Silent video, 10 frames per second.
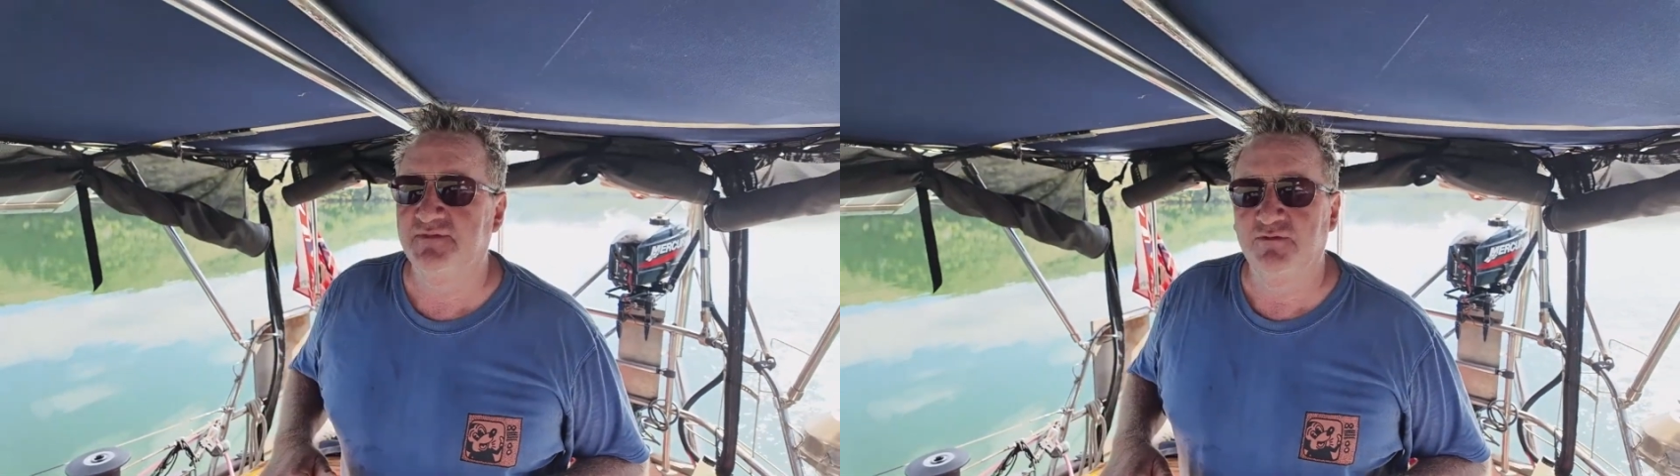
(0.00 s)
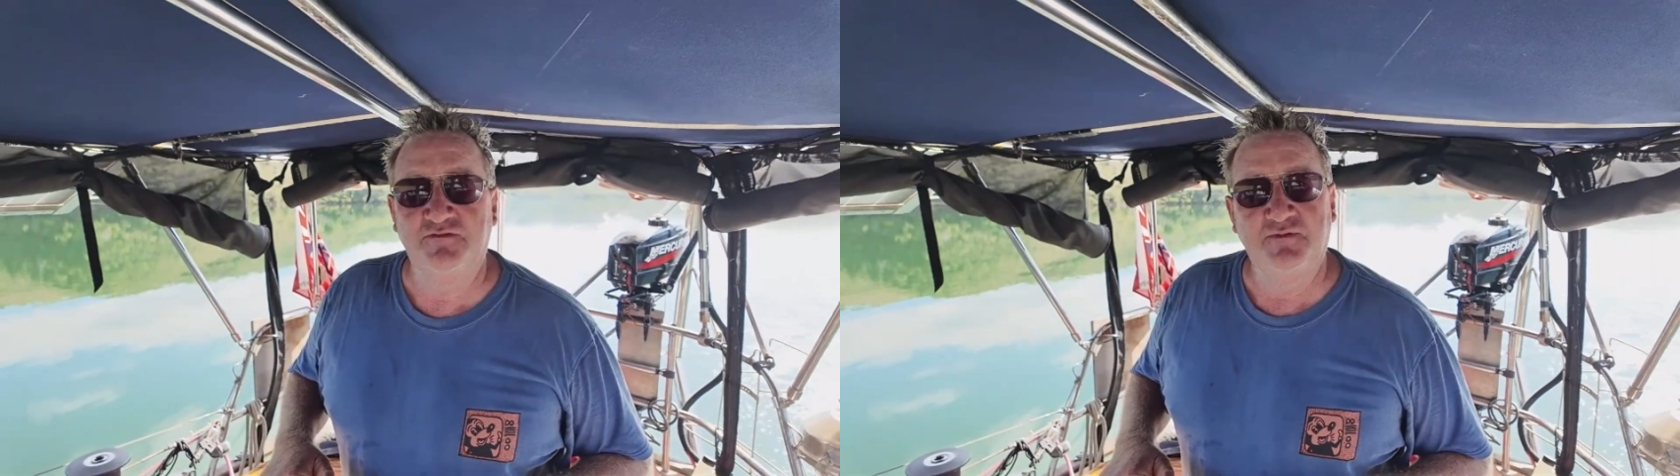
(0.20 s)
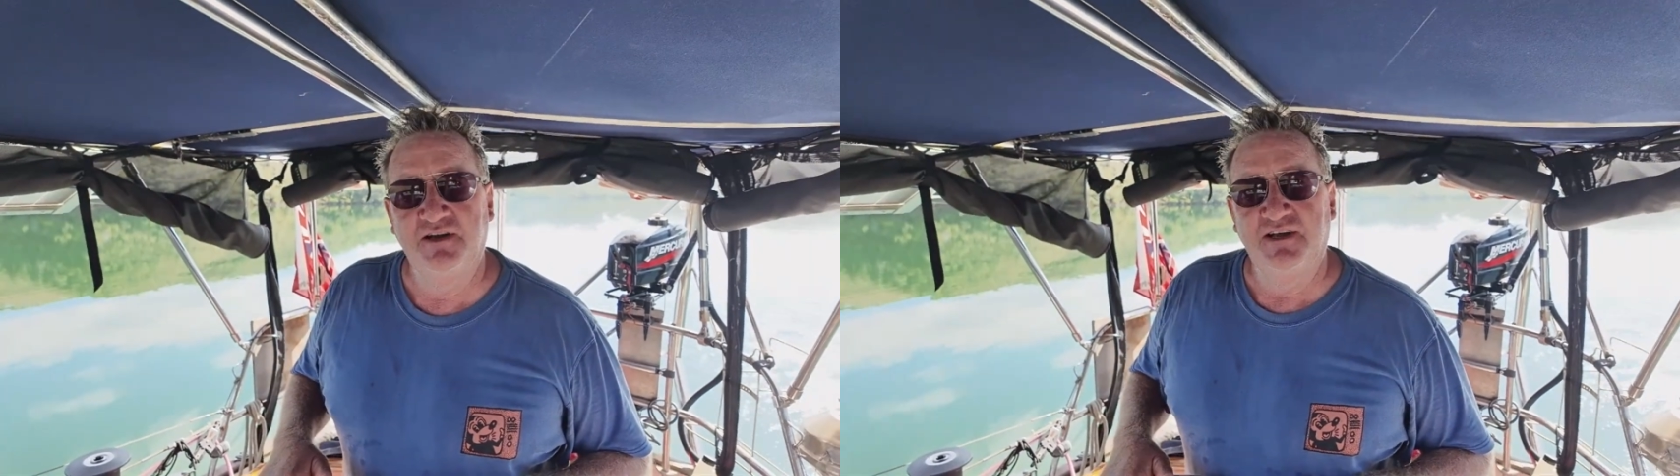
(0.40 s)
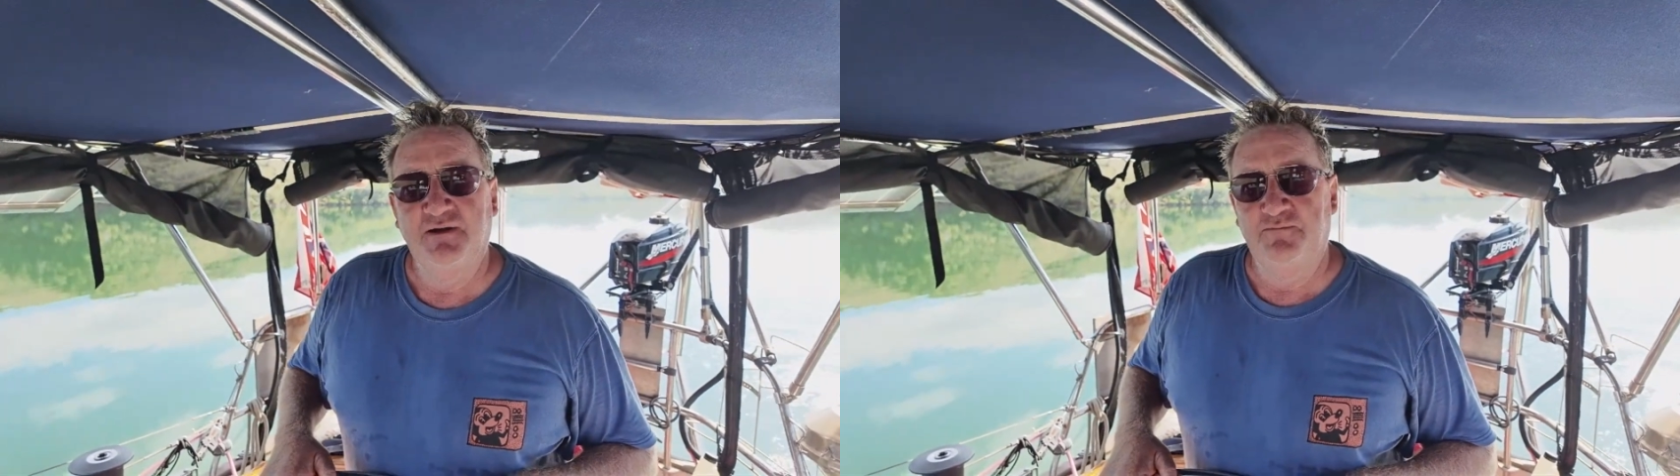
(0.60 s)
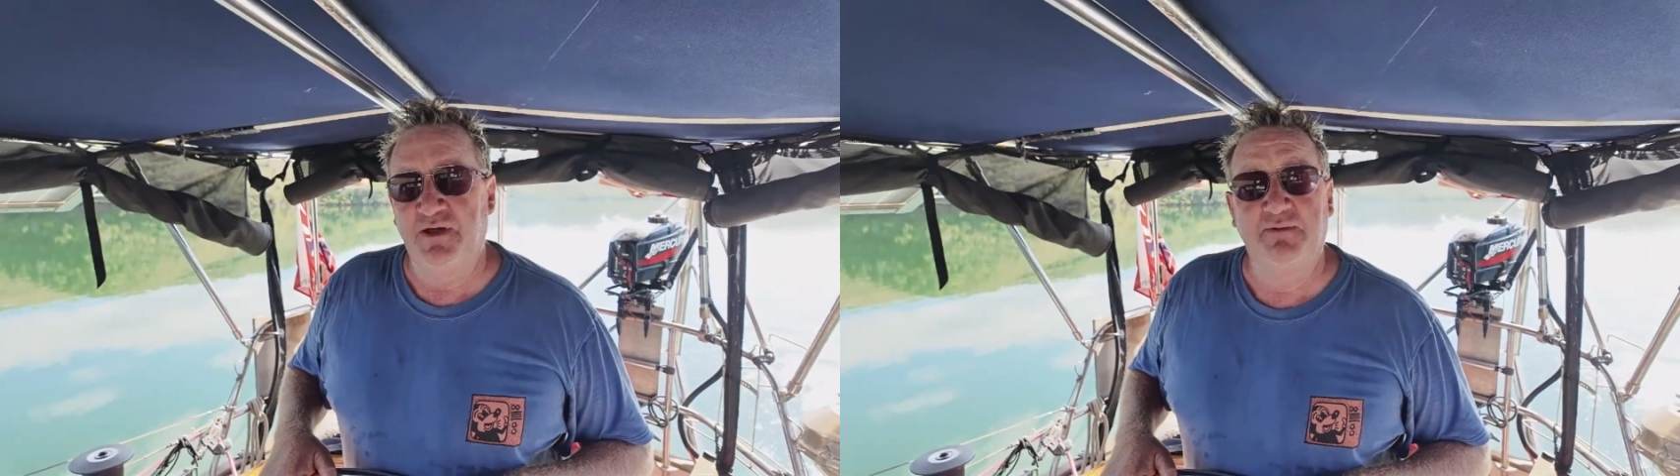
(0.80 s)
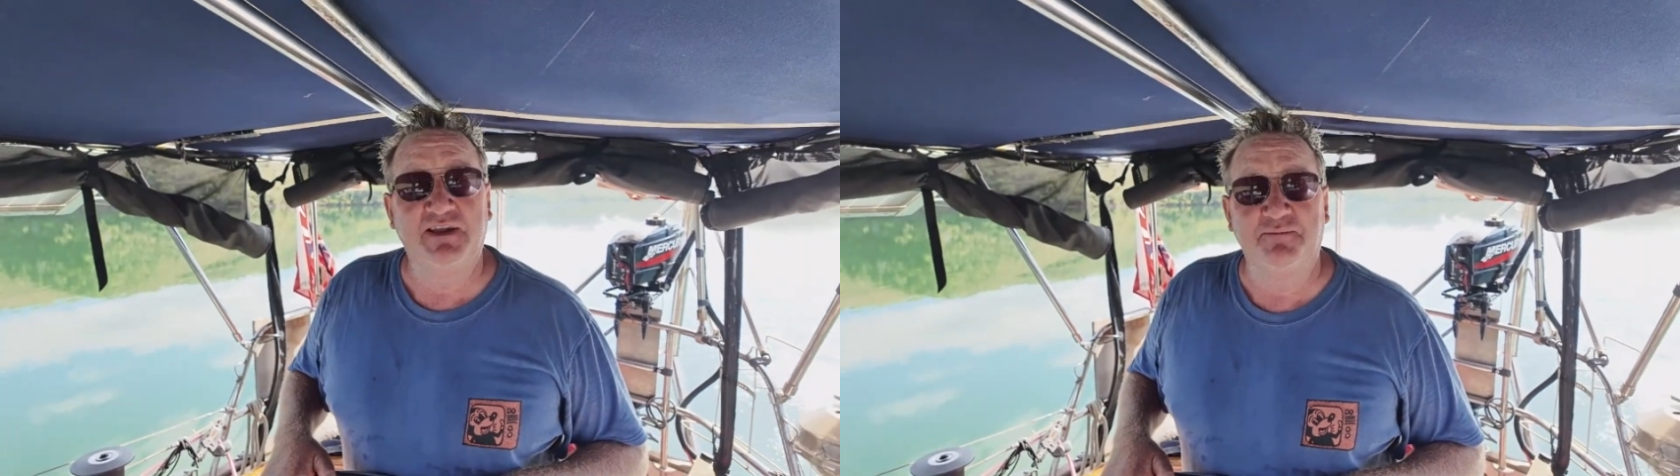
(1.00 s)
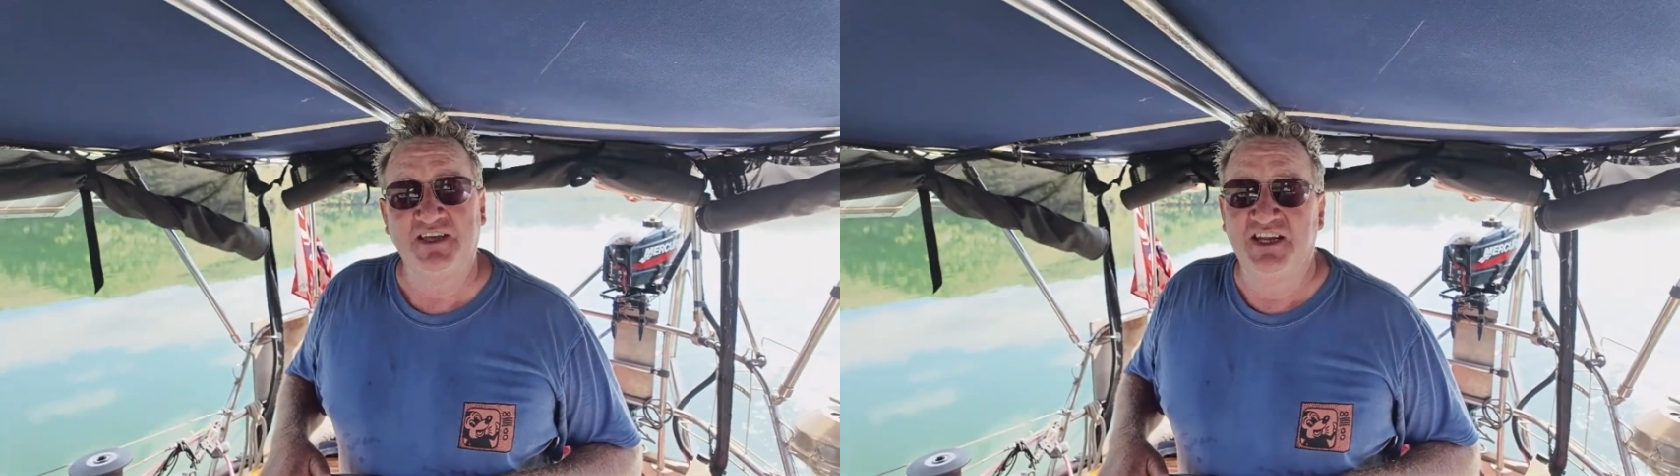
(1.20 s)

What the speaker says: We've peppered up the